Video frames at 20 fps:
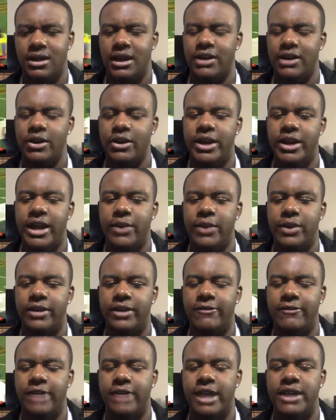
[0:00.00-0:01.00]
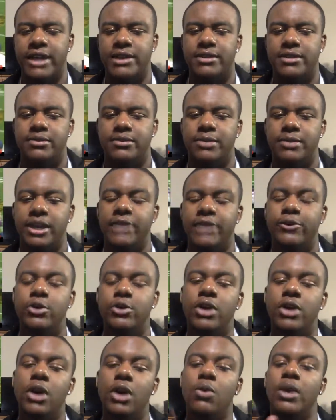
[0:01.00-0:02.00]
I know he ain't with the Vikings, but if
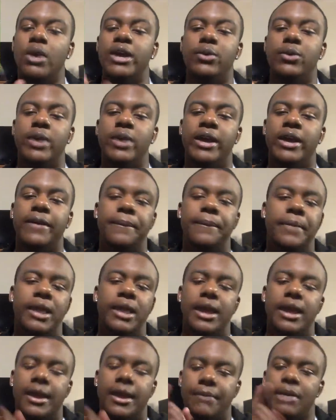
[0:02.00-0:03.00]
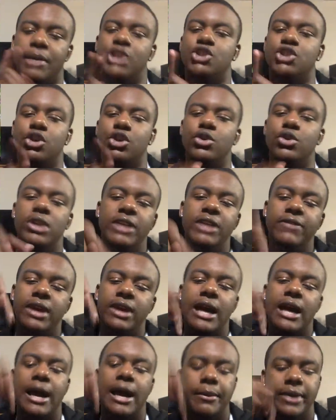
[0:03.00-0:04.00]
you know where he went, make sure you leave a
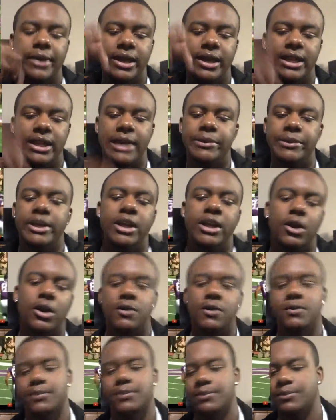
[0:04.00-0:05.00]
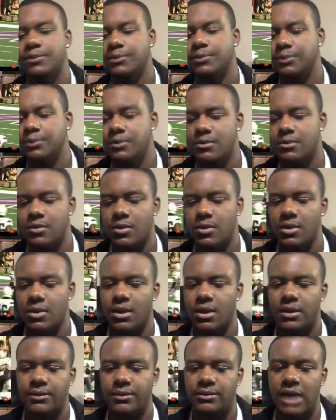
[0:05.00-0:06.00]
comment. Let me know.
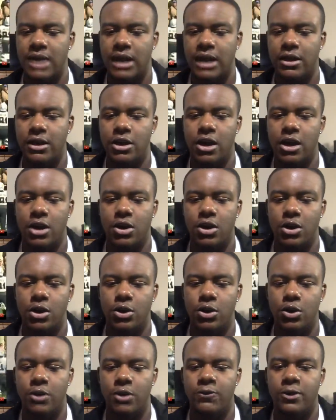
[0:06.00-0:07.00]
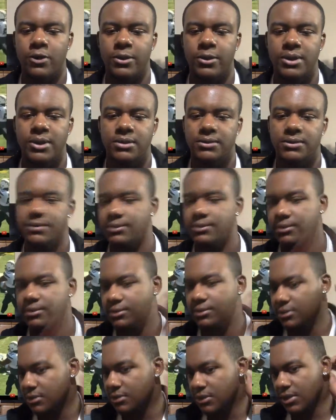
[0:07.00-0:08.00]
I know y'all gonna do it for me,
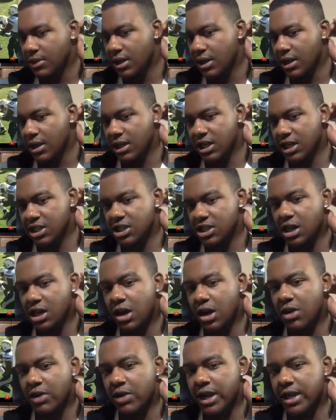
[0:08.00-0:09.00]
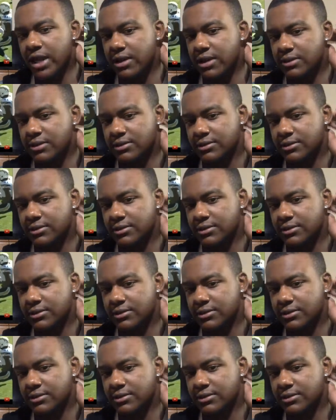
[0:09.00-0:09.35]
cause y'all great.